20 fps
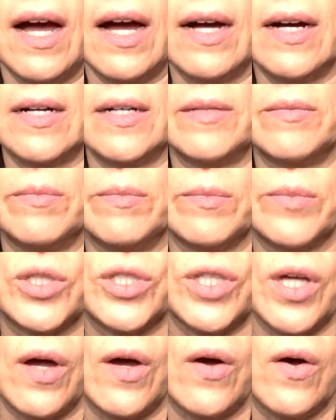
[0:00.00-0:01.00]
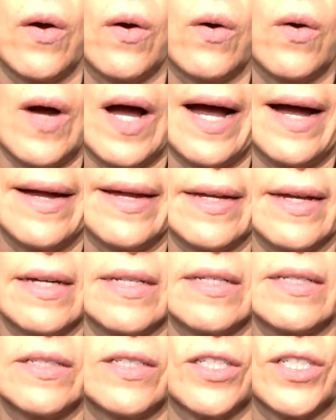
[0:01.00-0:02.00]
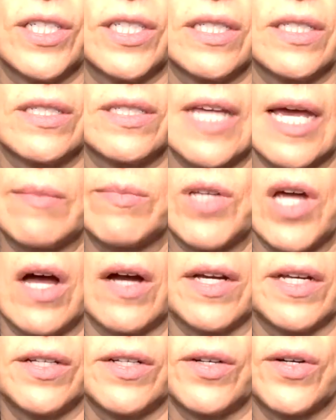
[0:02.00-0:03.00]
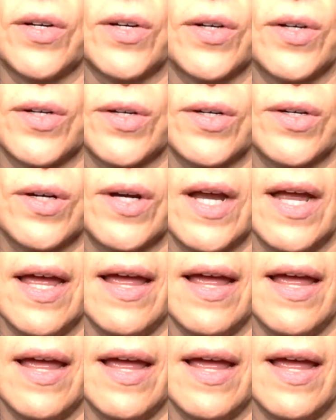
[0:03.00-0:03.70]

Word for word: um, so i kind of just kept talking to her